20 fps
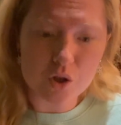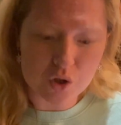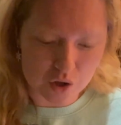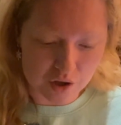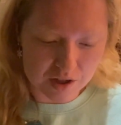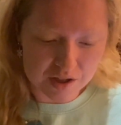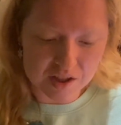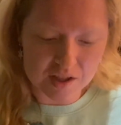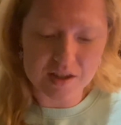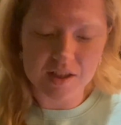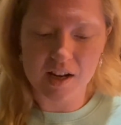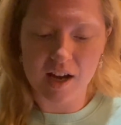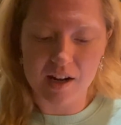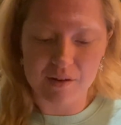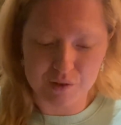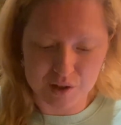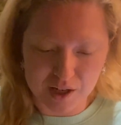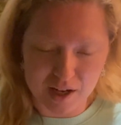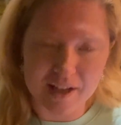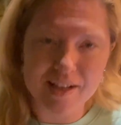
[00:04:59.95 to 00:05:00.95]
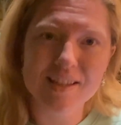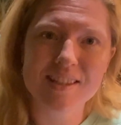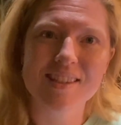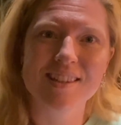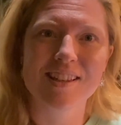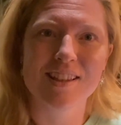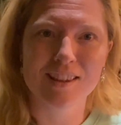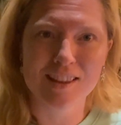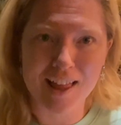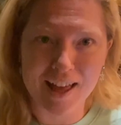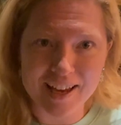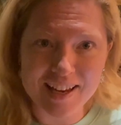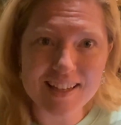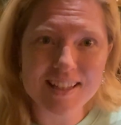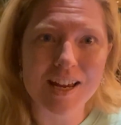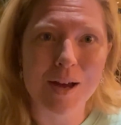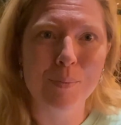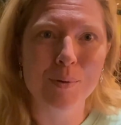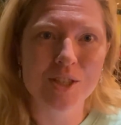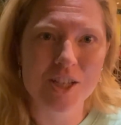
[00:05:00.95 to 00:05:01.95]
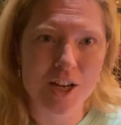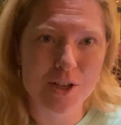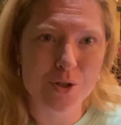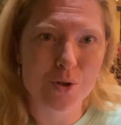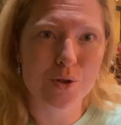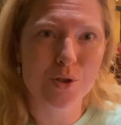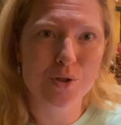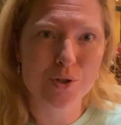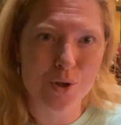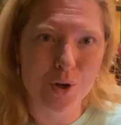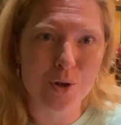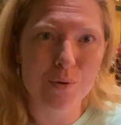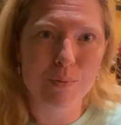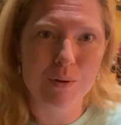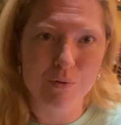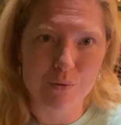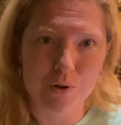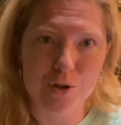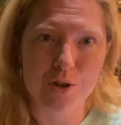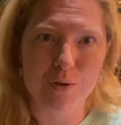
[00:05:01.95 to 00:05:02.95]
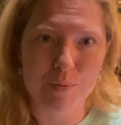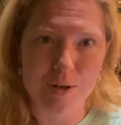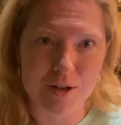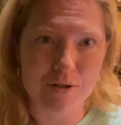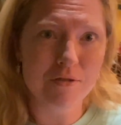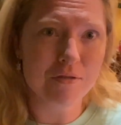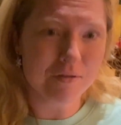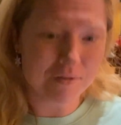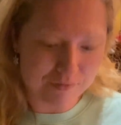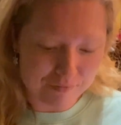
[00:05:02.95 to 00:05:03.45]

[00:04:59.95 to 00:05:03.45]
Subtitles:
This is kind of a nice light appetizer to start before your meal.